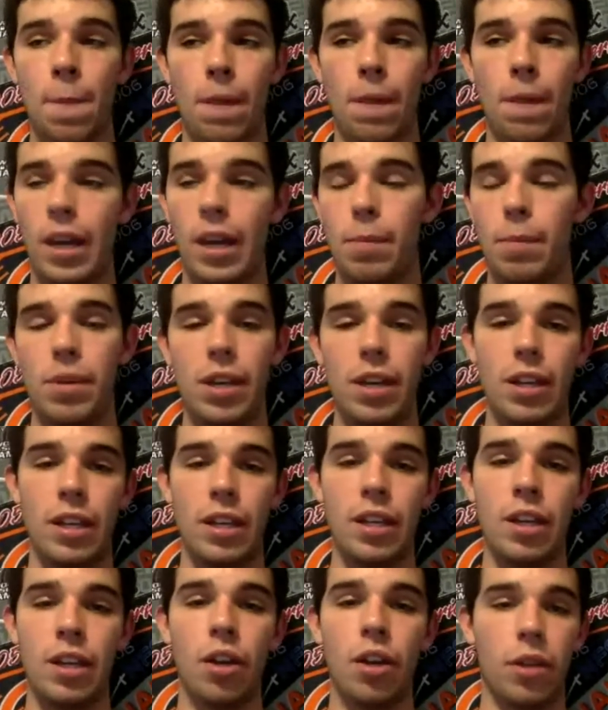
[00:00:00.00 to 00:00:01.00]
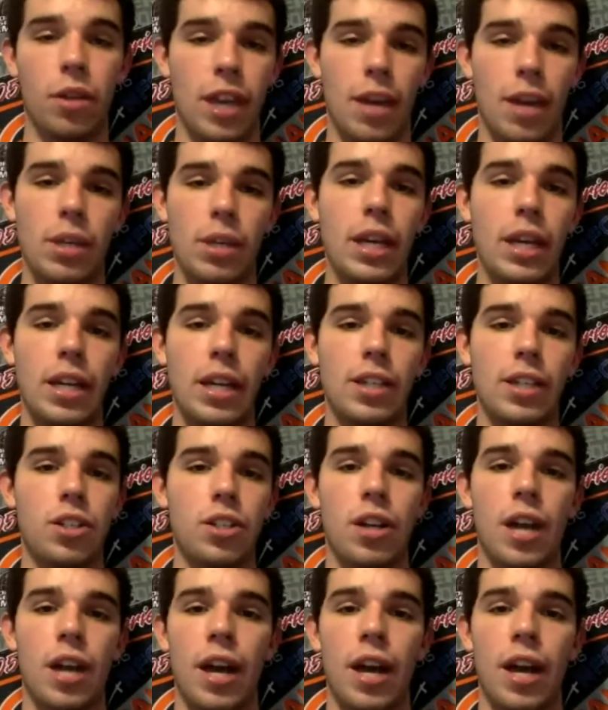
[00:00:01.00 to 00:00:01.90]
he could go to the NBA next year.